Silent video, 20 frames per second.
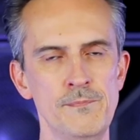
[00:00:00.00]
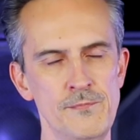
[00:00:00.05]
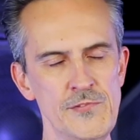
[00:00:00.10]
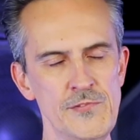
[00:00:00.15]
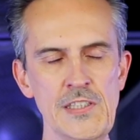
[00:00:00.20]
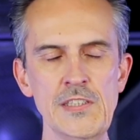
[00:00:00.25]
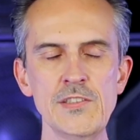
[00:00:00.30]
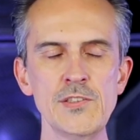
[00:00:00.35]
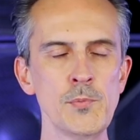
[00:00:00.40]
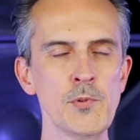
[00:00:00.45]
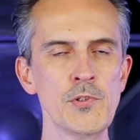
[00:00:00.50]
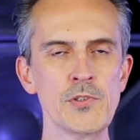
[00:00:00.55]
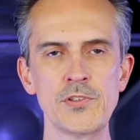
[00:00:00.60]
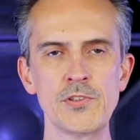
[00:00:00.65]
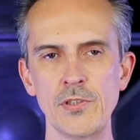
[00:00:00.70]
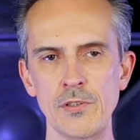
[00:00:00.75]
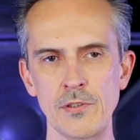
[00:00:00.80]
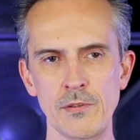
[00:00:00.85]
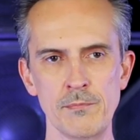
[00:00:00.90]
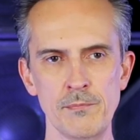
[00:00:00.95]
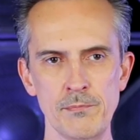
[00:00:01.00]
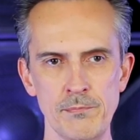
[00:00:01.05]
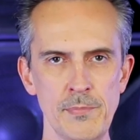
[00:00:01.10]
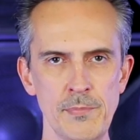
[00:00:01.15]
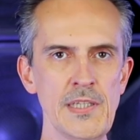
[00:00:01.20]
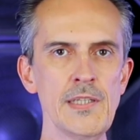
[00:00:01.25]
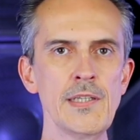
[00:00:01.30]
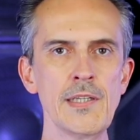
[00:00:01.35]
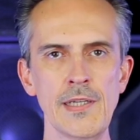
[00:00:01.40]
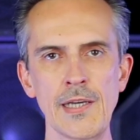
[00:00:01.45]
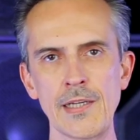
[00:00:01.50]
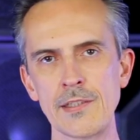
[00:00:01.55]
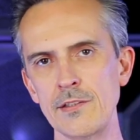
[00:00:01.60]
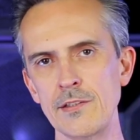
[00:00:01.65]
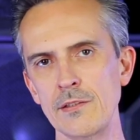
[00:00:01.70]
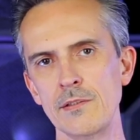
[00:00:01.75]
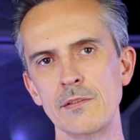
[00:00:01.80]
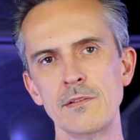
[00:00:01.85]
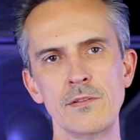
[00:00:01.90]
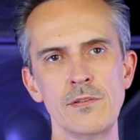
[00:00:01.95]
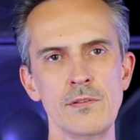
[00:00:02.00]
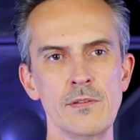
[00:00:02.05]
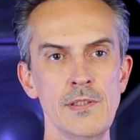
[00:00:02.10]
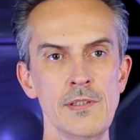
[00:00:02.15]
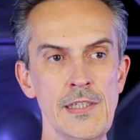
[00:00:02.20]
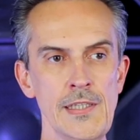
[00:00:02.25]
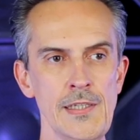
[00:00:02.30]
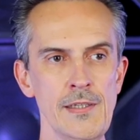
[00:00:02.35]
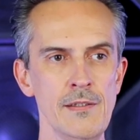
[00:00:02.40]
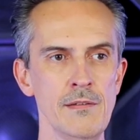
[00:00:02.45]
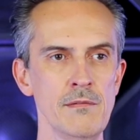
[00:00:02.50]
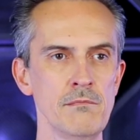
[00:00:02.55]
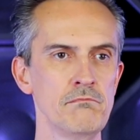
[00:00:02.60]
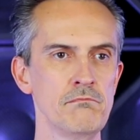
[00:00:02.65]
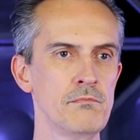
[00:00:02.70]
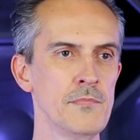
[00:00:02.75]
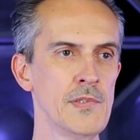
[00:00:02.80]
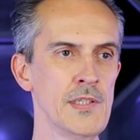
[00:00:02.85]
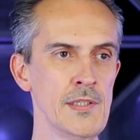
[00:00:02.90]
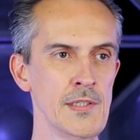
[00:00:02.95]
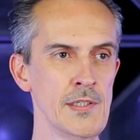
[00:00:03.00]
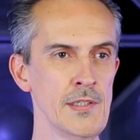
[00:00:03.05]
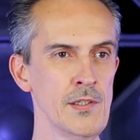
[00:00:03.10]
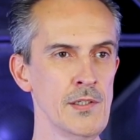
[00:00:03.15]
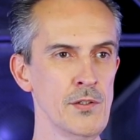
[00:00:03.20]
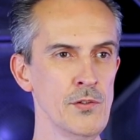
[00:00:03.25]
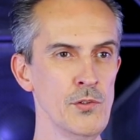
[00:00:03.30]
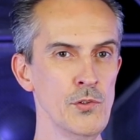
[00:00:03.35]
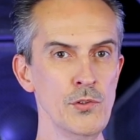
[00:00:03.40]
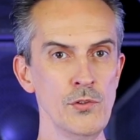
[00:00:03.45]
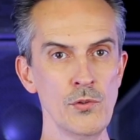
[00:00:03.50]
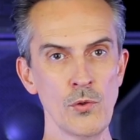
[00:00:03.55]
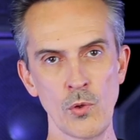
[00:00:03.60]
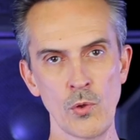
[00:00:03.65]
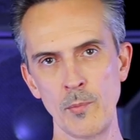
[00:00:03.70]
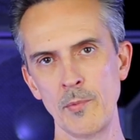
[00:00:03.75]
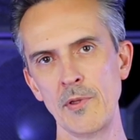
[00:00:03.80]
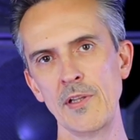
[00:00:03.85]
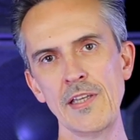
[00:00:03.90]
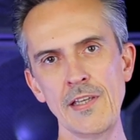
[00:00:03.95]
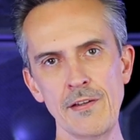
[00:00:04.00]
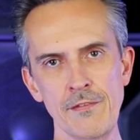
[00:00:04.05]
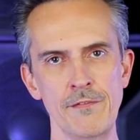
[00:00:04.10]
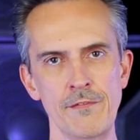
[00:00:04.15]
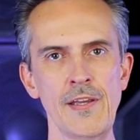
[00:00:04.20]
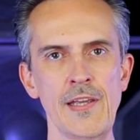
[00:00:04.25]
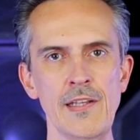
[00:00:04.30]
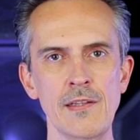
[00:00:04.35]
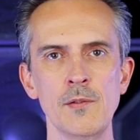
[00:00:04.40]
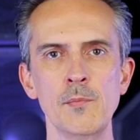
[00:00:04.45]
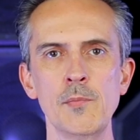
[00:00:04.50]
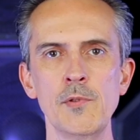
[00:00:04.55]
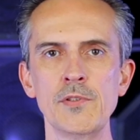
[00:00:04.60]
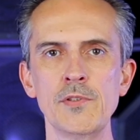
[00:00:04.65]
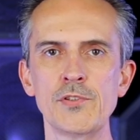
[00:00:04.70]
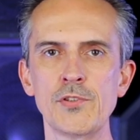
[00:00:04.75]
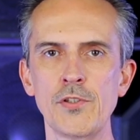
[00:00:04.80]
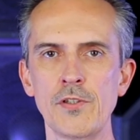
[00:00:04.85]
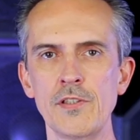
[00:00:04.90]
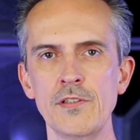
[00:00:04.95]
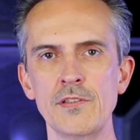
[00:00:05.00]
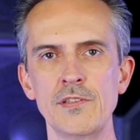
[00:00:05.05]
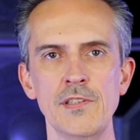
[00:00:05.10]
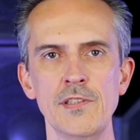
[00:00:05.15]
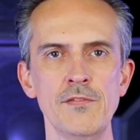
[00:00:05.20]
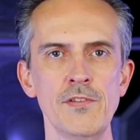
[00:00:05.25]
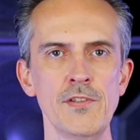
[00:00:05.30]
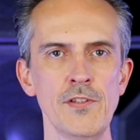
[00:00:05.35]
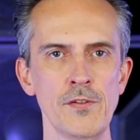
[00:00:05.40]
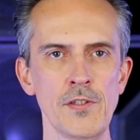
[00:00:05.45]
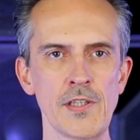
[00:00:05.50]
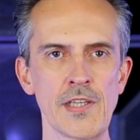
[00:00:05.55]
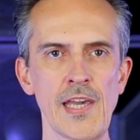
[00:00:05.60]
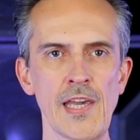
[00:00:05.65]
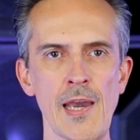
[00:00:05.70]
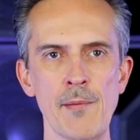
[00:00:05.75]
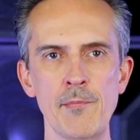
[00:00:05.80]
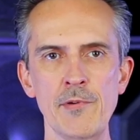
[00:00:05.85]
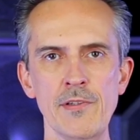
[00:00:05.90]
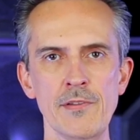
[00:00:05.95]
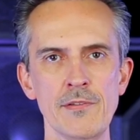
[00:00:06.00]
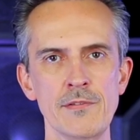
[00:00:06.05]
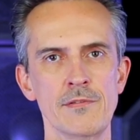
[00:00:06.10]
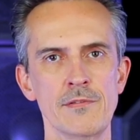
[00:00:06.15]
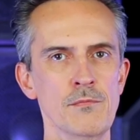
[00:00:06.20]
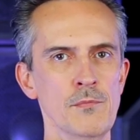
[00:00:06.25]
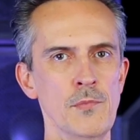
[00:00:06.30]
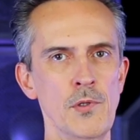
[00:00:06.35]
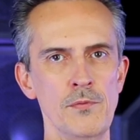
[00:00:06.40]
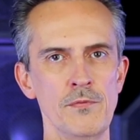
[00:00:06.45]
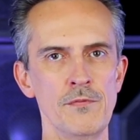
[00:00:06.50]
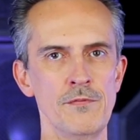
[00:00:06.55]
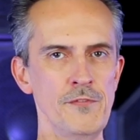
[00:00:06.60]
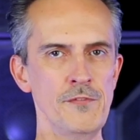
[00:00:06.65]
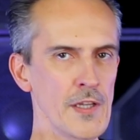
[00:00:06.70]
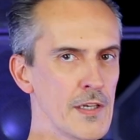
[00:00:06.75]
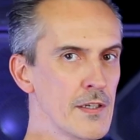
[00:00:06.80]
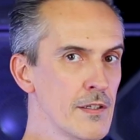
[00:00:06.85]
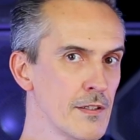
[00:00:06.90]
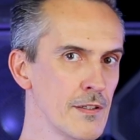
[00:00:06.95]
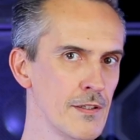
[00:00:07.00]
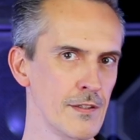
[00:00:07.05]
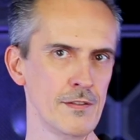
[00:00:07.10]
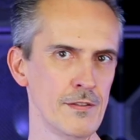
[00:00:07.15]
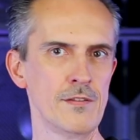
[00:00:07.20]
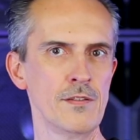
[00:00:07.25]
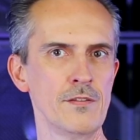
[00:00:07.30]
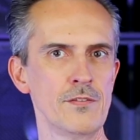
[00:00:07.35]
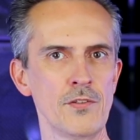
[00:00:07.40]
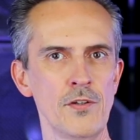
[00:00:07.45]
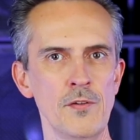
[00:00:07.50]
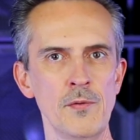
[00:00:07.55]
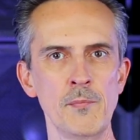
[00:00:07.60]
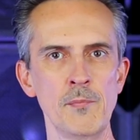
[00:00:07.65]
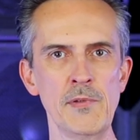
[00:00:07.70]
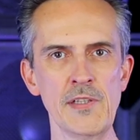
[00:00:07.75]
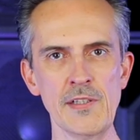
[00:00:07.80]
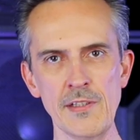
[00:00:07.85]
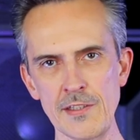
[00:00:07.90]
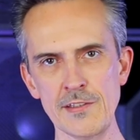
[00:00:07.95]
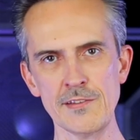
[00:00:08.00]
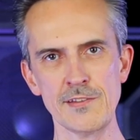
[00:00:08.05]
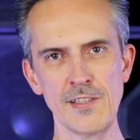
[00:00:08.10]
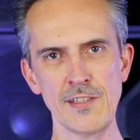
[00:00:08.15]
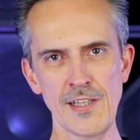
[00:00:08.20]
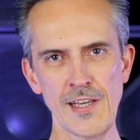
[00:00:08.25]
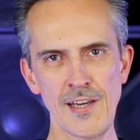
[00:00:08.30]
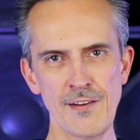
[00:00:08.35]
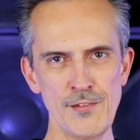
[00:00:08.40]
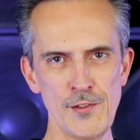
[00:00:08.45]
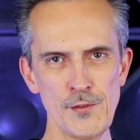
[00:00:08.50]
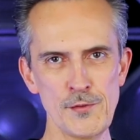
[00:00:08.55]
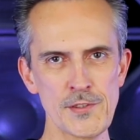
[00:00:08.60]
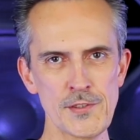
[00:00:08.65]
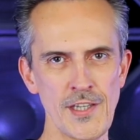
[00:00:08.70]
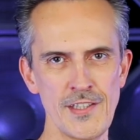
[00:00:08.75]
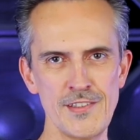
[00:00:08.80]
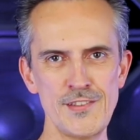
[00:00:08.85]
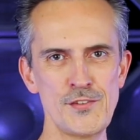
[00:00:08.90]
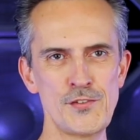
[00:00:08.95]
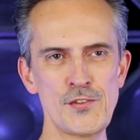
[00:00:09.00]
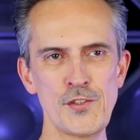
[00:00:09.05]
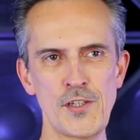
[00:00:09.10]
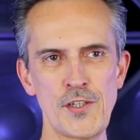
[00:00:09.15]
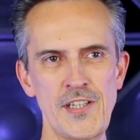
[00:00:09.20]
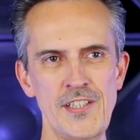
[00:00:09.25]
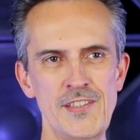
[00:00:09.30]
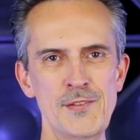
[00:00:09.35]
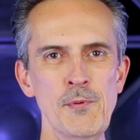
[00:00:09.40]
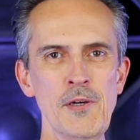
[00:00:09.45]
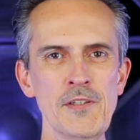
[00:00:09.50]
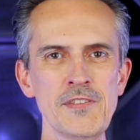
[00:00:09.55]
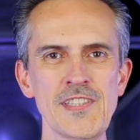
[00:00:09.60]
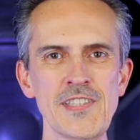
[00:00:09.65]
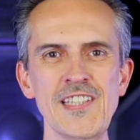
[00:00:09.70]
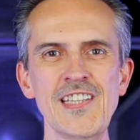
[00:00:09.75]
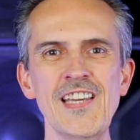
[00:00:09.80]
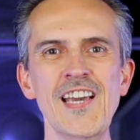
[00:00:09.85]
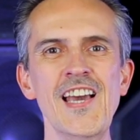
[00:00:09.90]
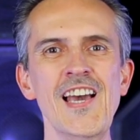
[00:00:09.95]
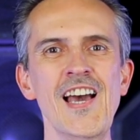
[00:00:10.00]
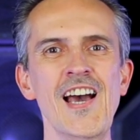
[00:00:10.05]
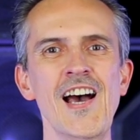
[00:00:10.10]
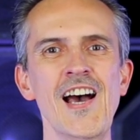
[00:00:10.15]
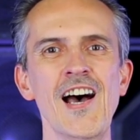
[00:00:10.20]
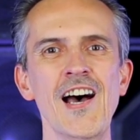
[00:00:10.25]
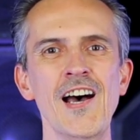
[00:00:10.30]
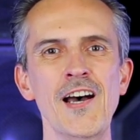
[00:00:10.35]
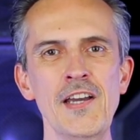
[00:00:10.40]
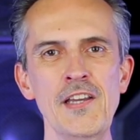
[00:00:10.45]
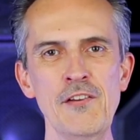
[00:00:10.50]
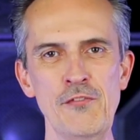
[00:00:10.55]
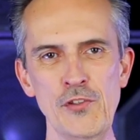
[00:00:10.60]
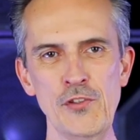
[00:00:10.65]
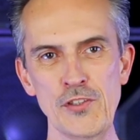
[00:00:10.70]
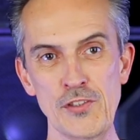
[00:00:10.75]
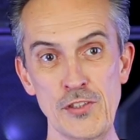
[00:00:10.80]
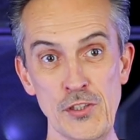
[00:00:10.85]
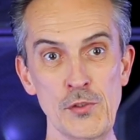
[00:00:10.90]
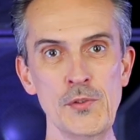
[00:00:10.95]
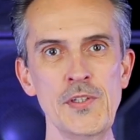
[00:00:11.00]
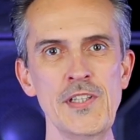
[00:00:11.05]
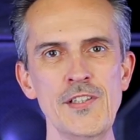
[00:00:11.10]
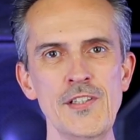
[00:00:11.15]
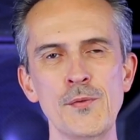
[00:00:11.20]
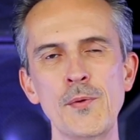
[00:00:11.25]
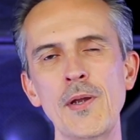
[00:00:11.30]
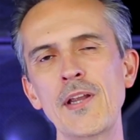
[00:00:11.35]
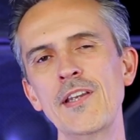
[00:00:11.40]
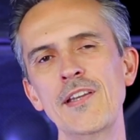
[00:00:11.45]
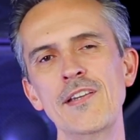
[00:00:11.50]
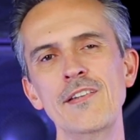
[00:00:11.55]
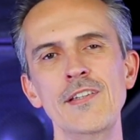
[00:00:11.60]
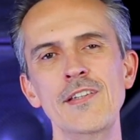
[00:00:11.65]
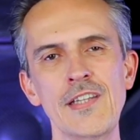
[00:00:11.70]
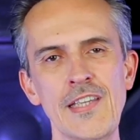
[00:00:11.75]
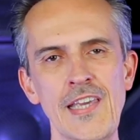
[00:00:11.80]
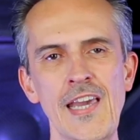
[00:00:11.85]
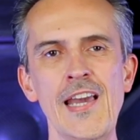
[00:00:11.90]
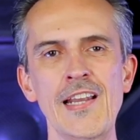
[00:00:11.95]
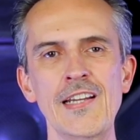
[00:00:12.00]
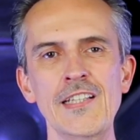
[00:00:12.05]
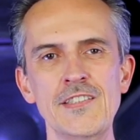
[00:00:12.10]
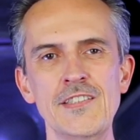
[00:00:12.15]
feasible to be connected in normally available circuits, even though the cabinet won't fit into certain buildings that have those kinds of circuits mostly, uh, if you do need to run it, you can.